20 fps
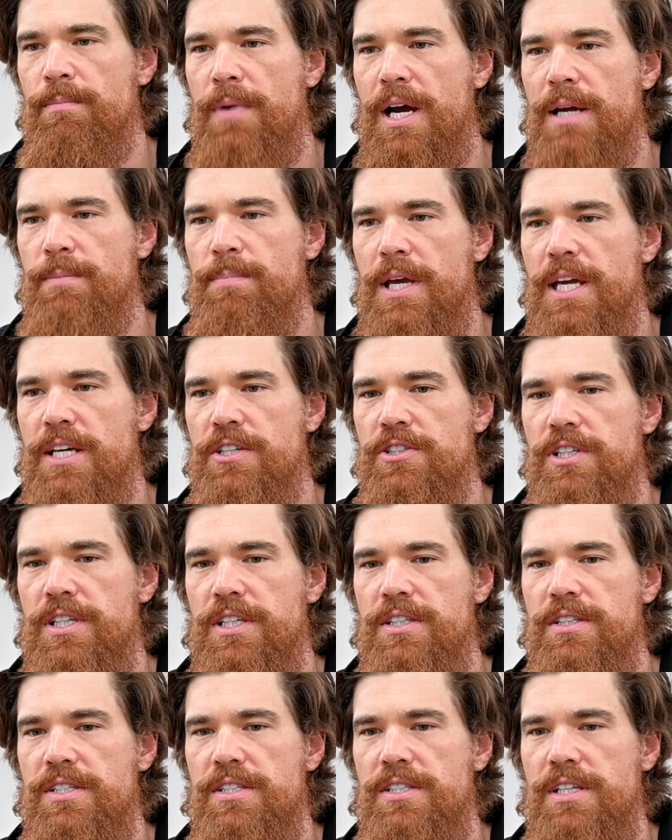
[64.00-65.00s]
my
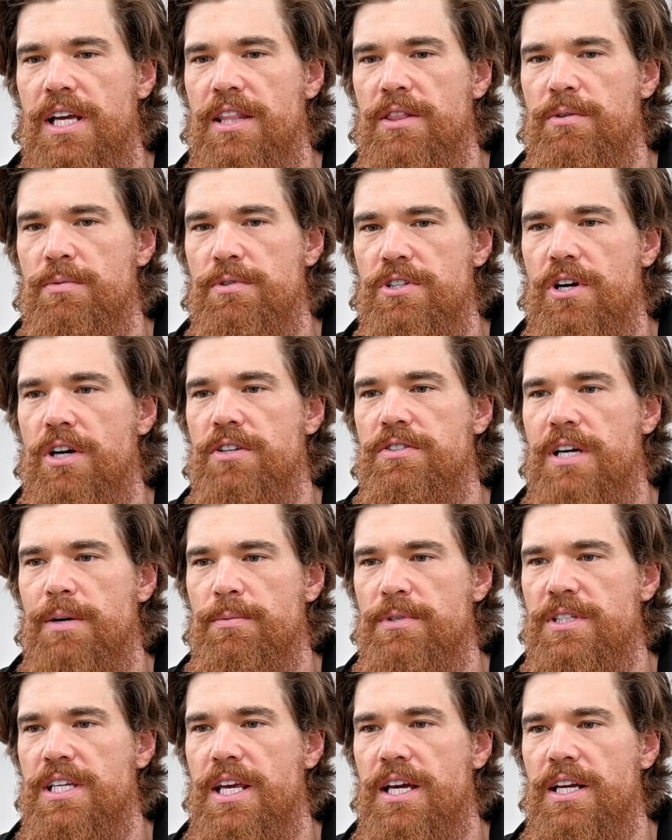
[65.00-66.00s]
patients and the results I
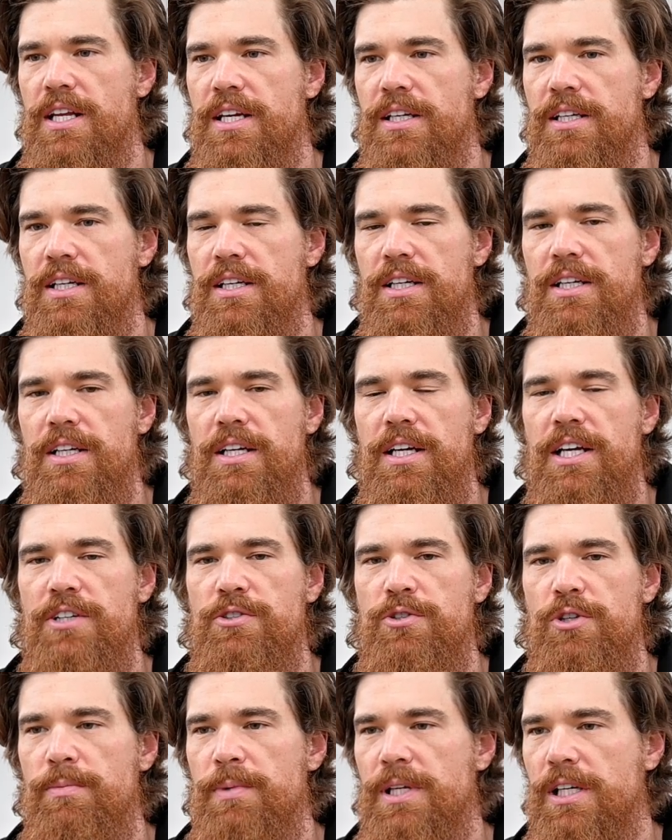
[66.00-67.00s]
was getting, it
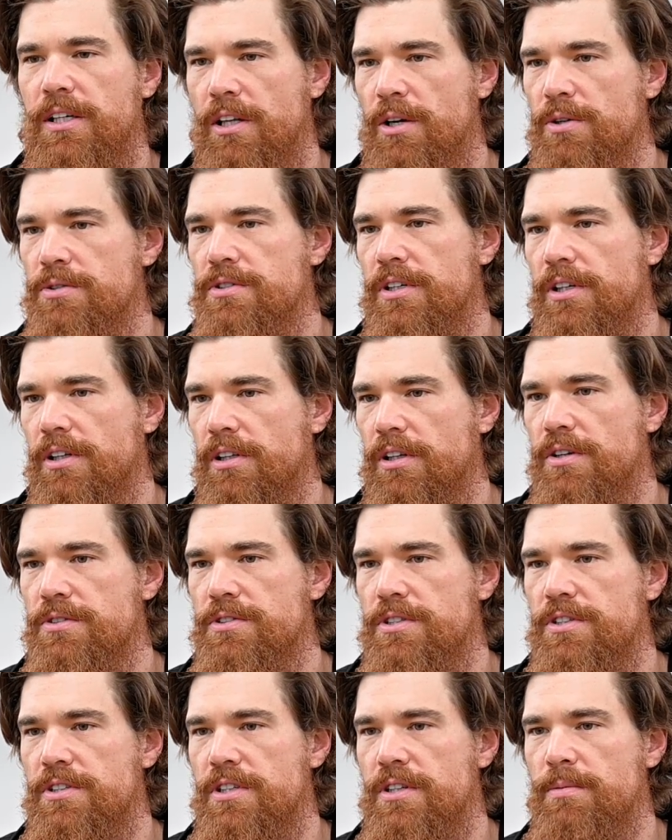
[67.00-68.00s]
drew me closer and
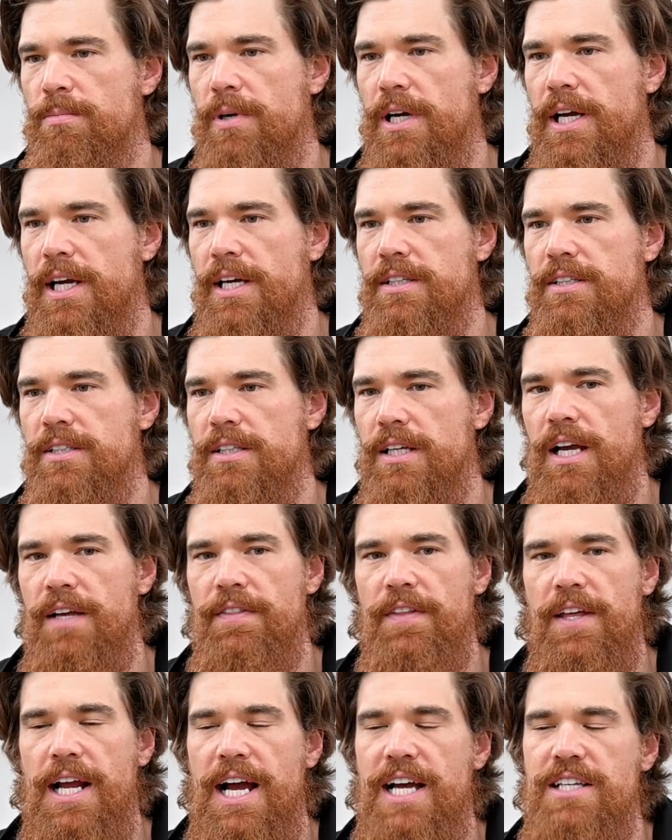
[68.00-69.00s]
closer to the brand.
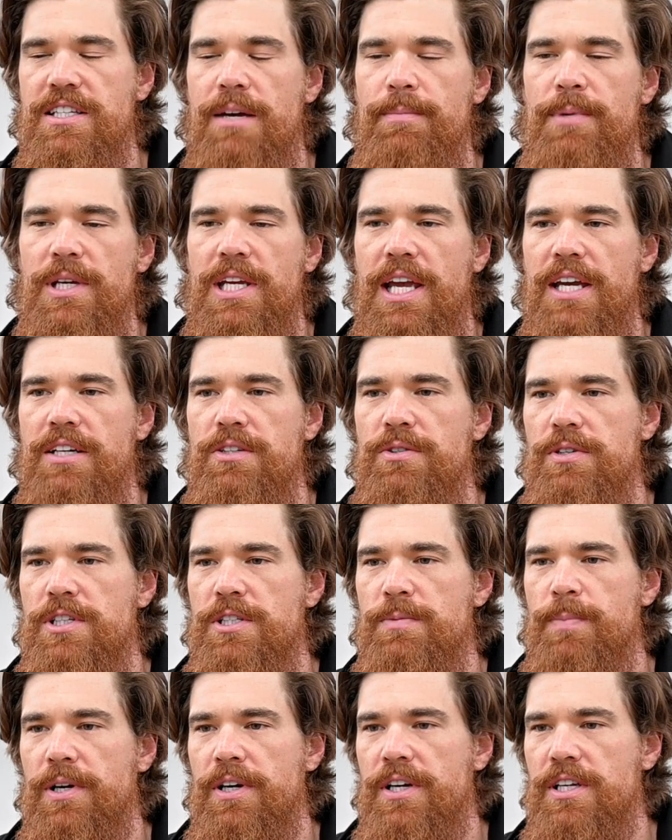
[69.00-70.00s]
And then as I began to
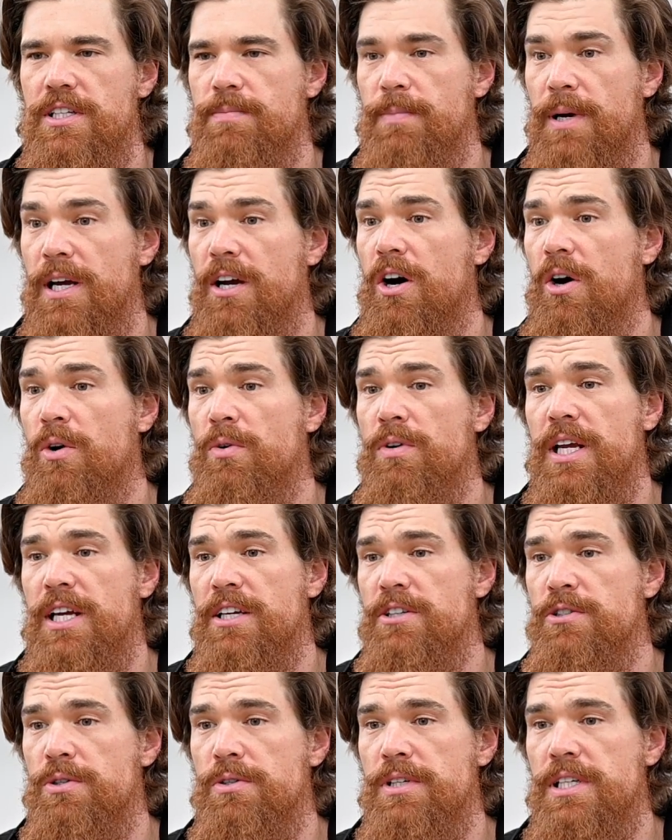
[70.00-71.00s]
experience my own
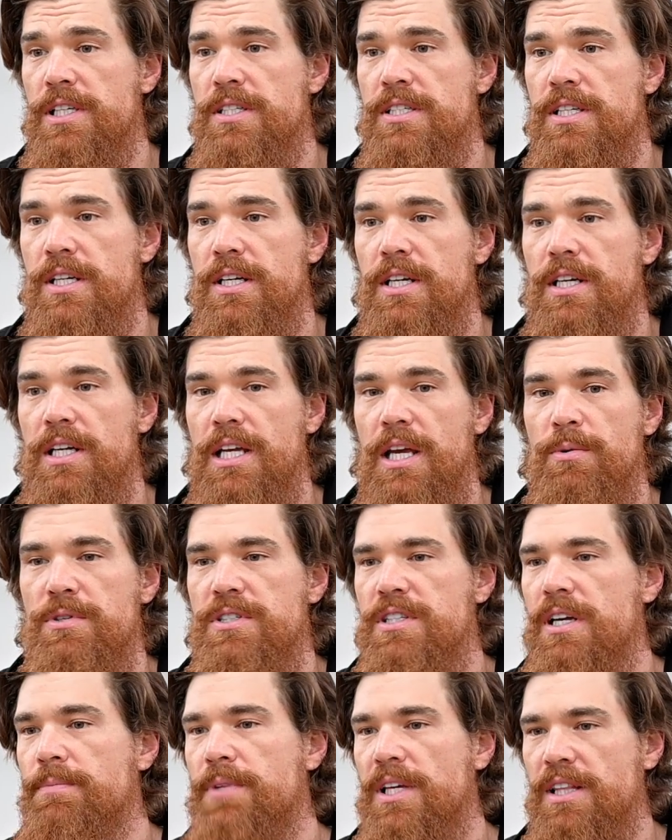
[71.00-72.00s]
injuries, it
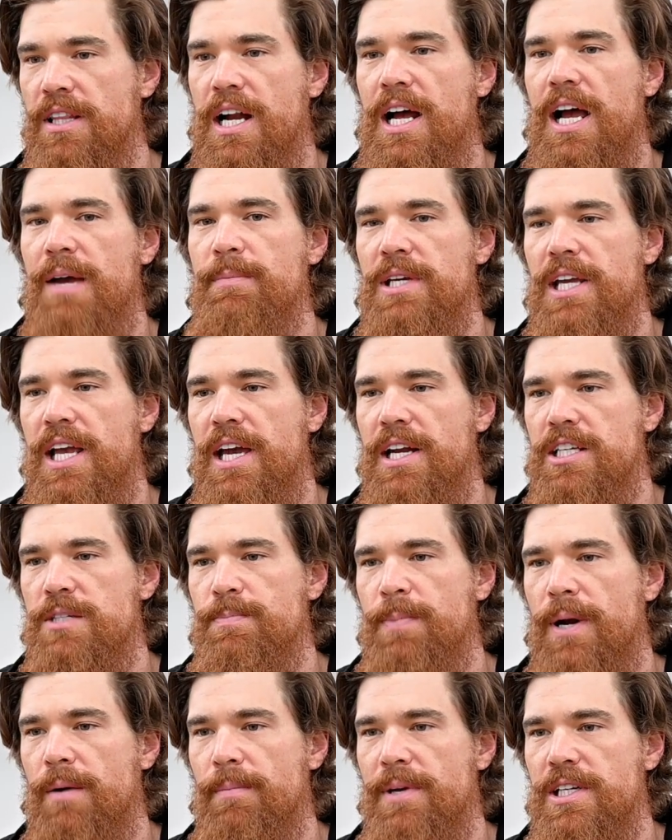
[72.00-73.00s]
was something that I began
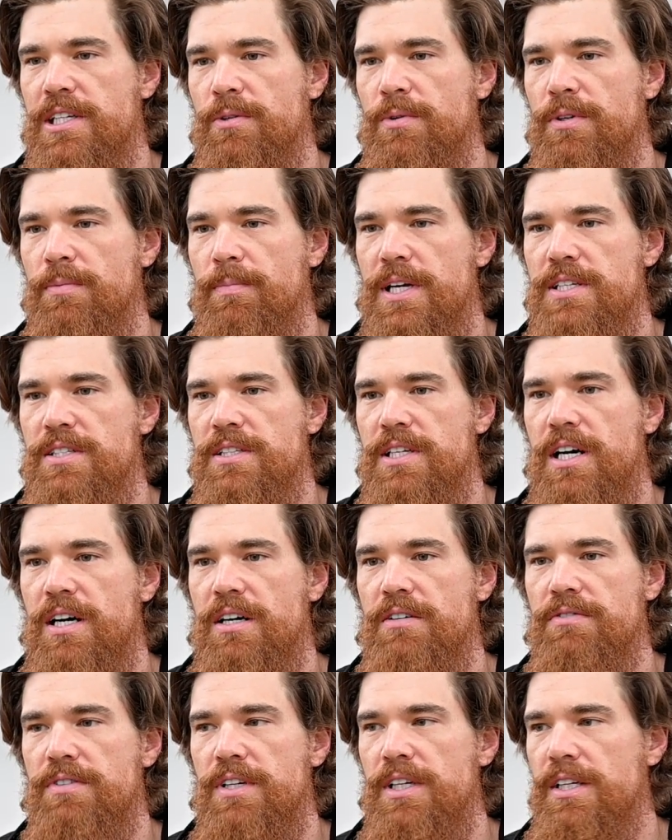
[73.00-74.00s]
experimenting with
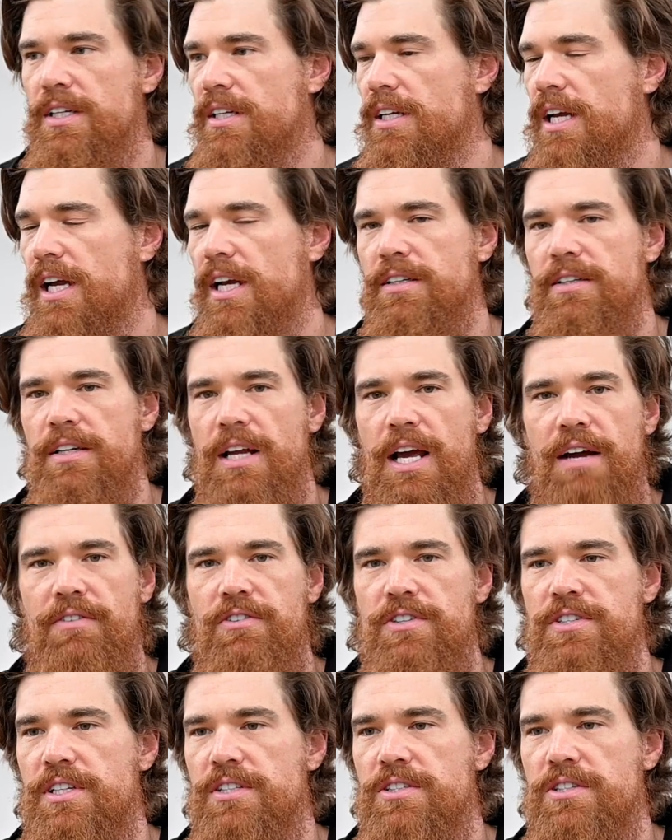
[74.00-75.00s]
myself. And
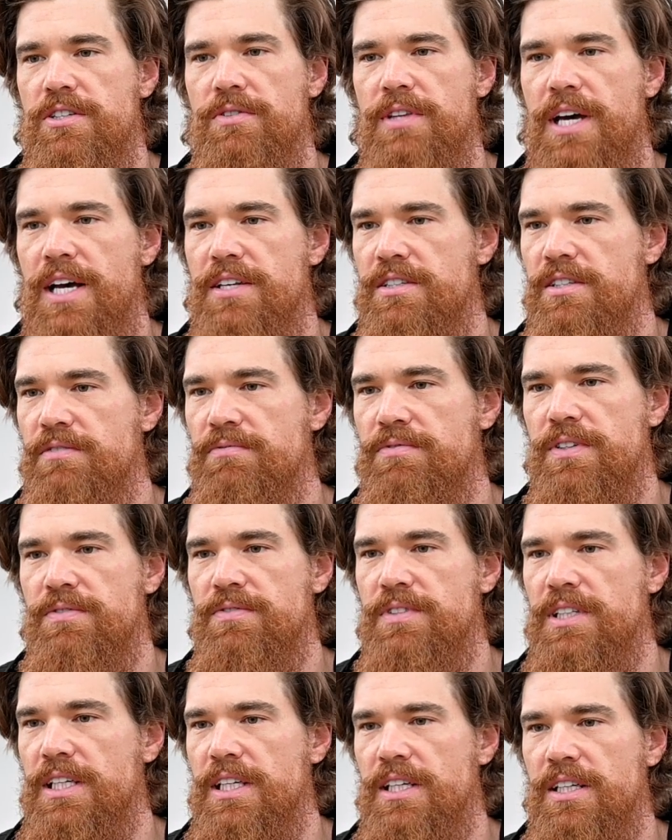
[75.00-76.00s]
ever since
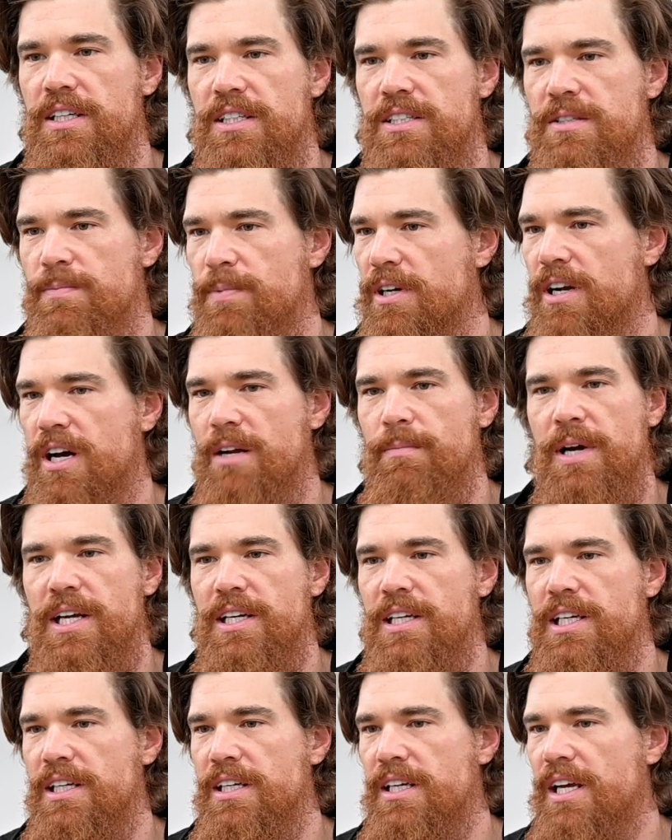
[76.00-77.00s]
2015, it's been on my
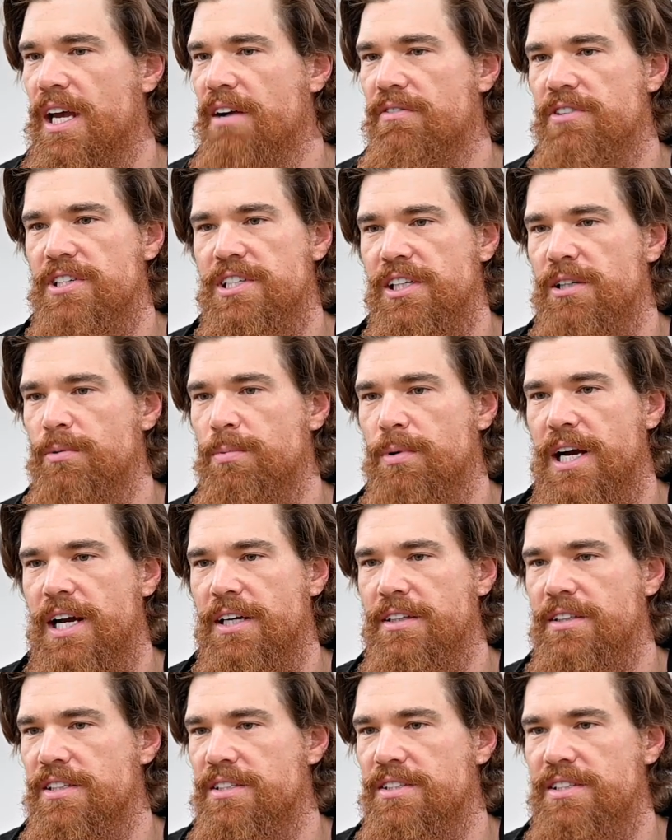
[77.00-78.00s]
knee every single
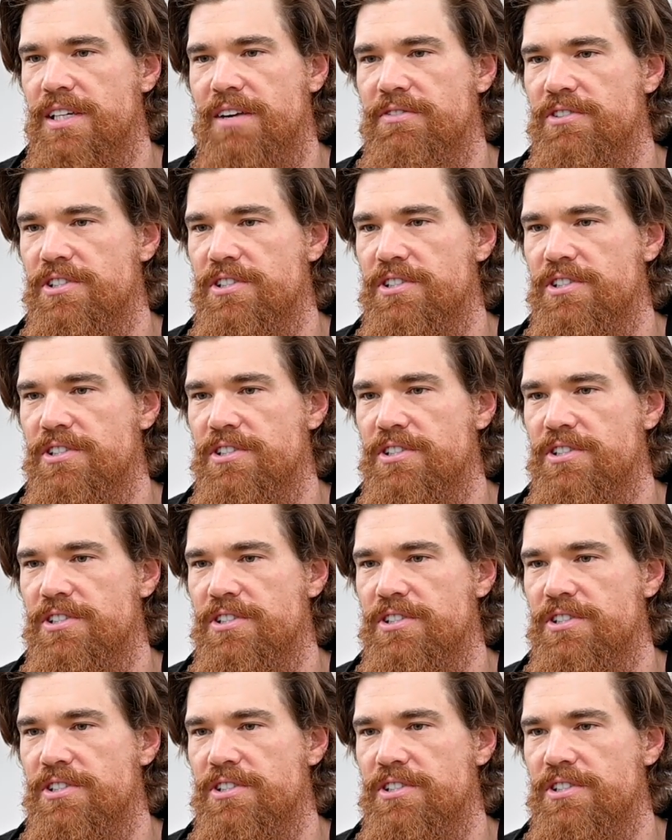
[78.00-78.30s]
practice ever